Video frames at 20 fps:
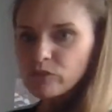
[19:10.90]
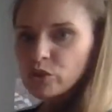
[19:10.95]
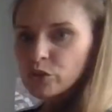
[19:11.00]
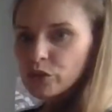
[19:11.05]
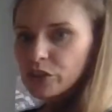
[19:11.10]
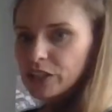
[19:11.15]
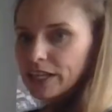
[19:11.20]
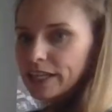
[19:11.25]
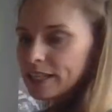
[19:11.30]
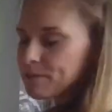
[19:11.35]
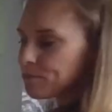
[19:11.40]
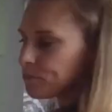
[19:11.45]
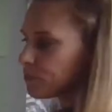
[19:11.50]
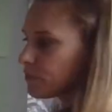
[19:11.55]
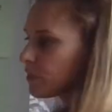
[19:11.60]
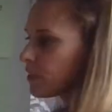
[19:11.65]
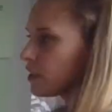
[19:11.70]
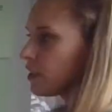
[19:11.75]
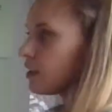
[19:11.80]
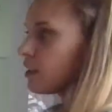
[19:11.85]
Okay?
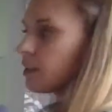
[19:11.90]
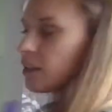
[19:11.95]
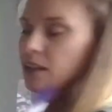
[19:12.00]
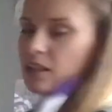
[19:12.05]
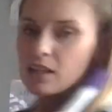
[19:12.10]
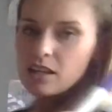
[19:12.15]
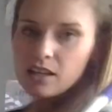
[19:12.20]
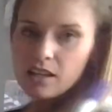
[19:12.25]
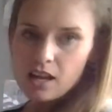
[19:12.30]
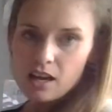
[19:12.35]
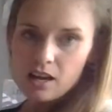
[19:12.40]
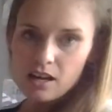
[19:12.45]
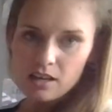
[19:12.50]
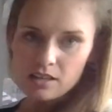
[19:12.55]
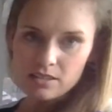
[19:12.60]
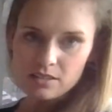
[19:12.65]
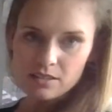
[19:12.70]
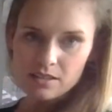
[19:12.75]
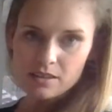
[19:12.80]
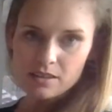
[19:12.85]

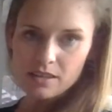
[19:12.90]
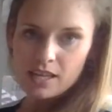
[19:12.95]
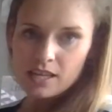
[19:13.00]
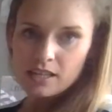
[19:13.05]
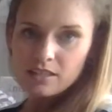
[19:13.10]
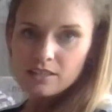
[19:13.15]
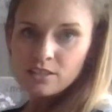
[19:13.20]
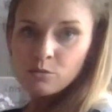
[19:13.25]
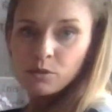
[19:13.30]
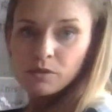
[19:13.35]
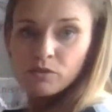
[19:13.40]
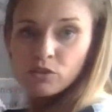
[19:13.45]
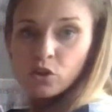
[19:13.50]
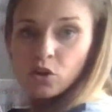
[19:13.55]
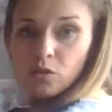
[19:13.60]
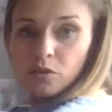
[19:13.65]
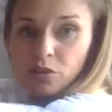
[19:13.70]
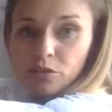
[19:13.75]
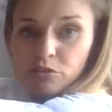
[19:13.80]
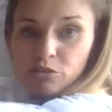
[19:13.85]
Last thing. So we've
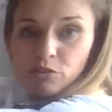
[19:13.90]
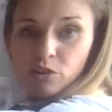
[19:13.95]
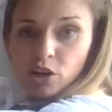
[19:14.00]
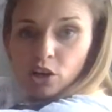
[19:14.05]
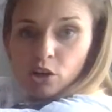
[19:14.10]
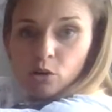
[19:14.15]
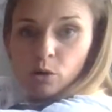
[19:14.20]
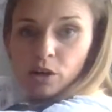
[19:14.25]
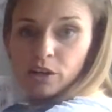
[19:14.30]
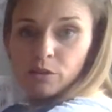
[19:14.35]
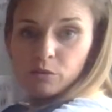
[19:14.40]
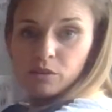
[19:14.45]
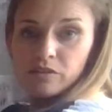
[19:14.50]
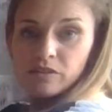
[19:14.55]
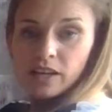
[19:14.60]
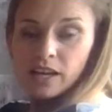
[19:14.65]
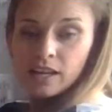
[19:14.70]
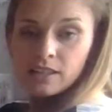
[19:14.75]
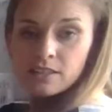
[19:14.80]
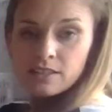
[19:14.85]
gone through our quote,
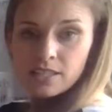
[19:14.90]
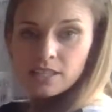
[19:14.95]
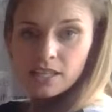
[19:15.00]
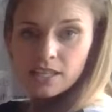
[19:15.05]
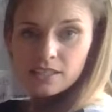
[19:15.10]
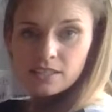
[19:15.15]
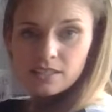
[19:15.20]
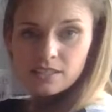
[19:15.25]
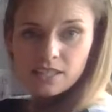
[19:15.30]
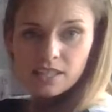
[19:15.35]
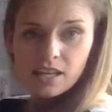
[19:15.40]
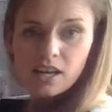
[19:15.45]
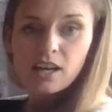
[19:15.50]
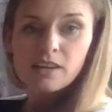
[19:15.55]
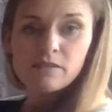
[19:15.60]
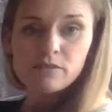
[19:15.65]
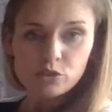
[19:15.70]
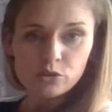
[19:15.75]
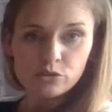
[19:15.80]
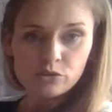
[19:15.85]
we've annotated it.
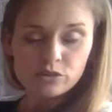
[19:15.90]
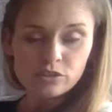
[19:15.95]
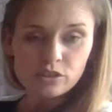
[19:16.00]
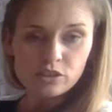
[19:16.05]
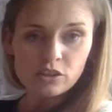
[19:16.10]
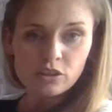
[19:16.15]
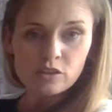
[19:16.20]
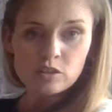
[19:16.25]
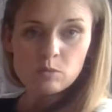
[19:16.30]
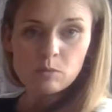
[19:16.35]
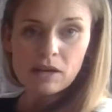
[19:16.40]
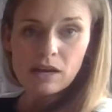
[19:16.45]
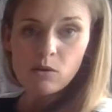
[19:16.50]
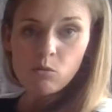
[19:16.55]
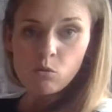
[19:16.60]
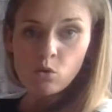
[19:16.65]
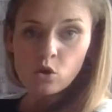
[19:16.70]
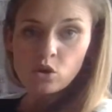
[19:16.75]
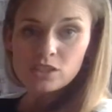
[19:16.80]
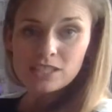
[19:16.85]
I've talked a lot
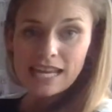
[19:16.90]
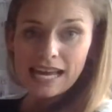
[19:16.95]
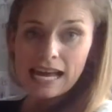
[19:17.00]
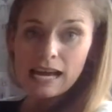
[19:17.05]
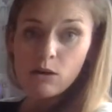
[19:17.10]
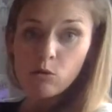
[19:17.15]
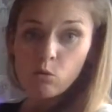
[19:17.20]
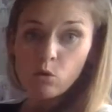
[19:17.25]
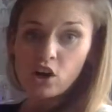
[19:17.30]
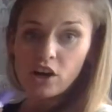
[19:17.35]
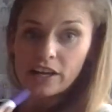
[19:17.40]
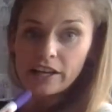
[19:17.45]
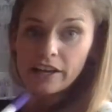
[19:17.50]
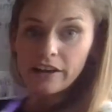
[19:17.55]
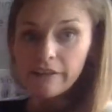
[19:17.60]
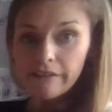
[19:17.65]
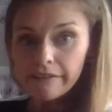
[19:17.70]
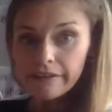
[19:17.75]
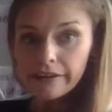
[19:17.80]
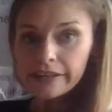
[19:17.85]
about what, how, why,
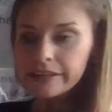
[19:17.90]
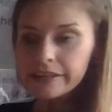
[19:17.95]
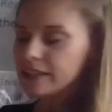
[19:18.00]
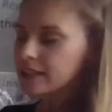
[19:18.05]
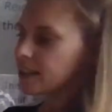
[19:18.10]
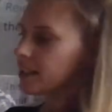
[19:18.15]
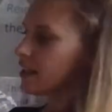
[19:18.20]
I.